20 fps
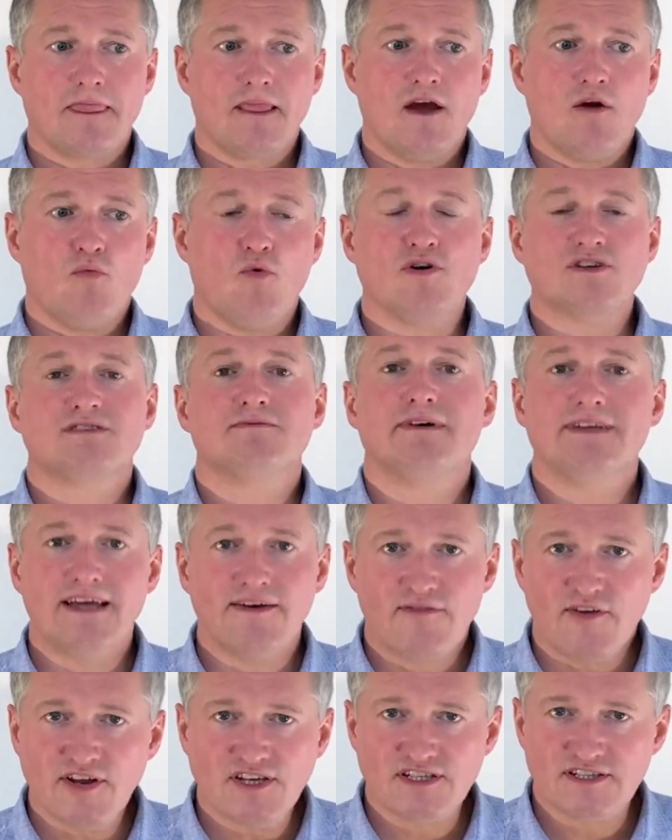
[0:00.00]
what some of my
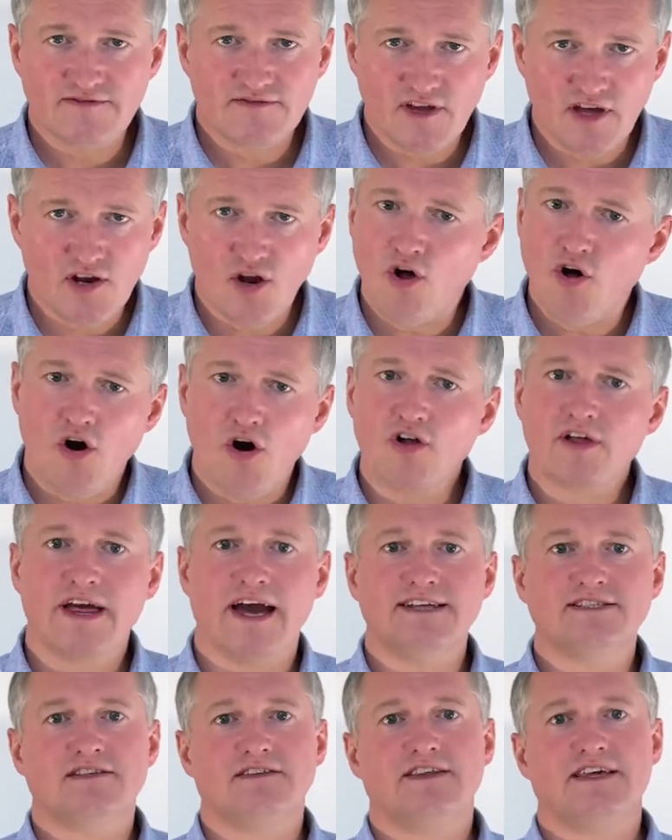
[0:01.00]
definitions have done, all
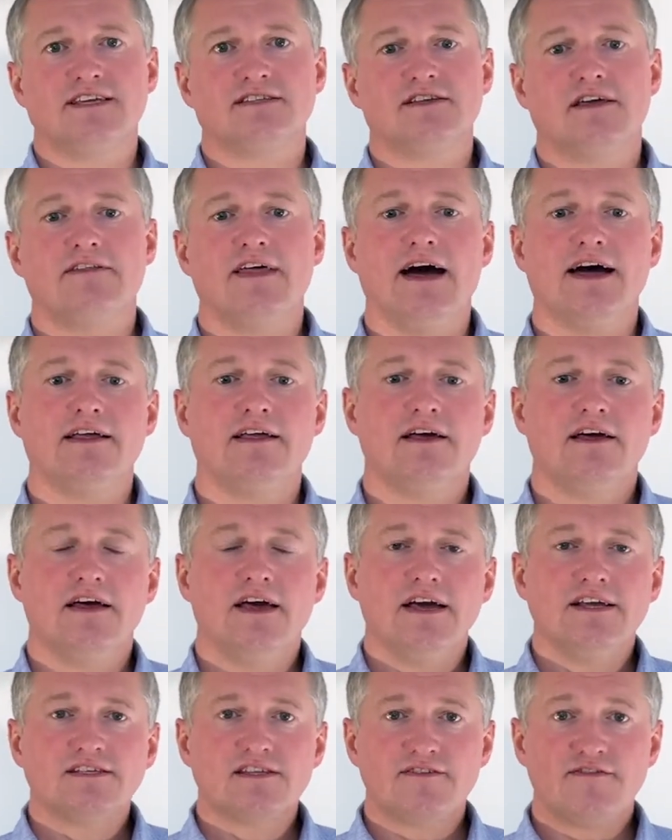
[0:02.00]
kinds of things like that.
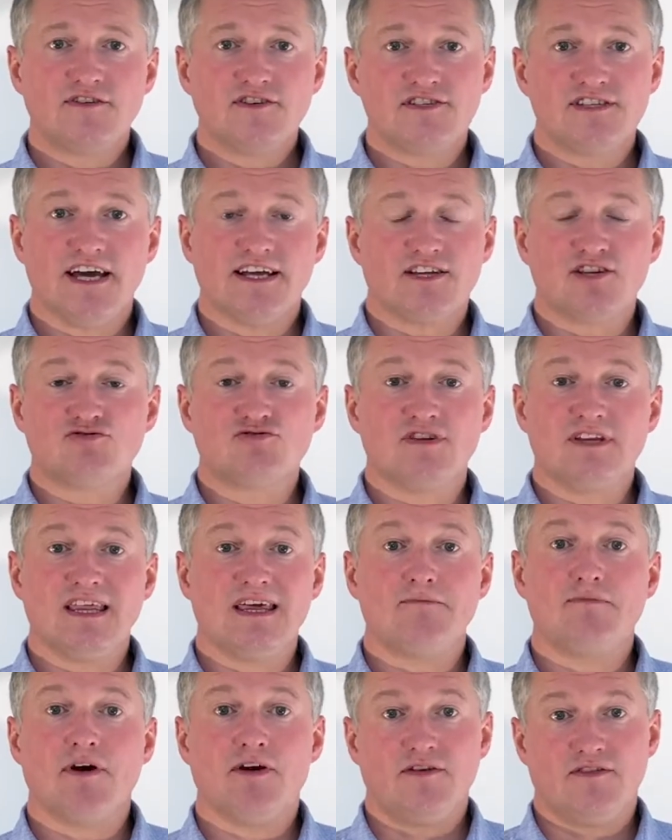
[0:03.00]
So the first sector is really
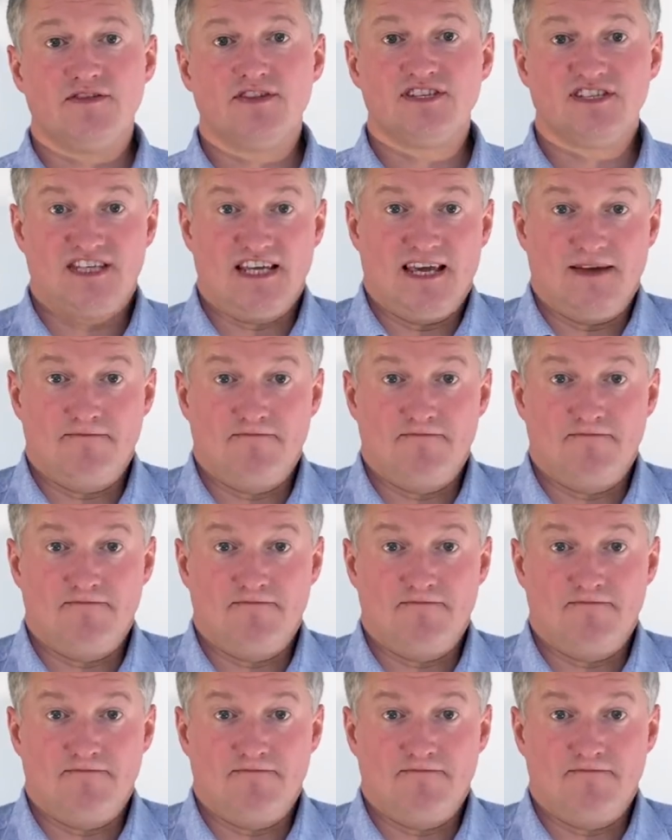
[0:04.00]
about the team.